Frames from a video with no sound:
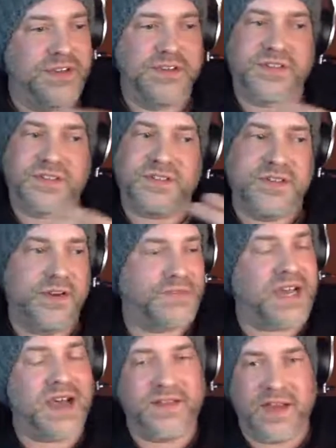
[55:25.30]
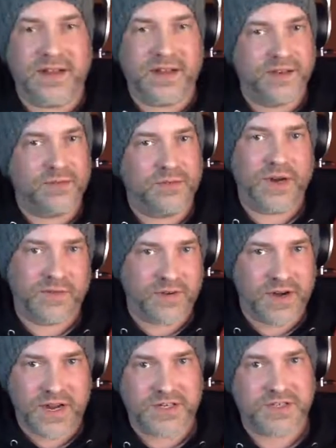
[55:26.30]
just tie that into whatever
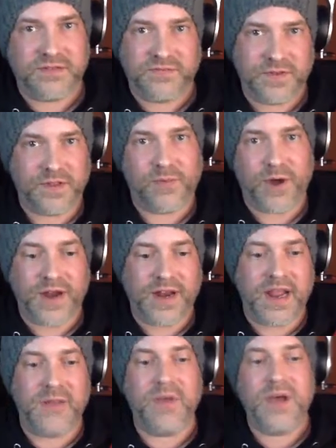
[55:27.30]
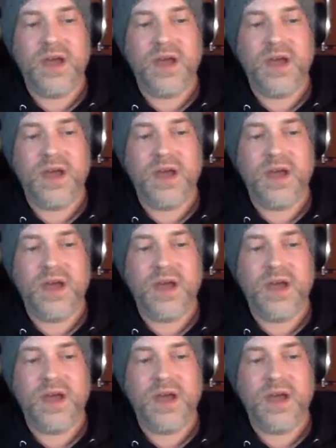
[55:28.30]
niche for the brand name.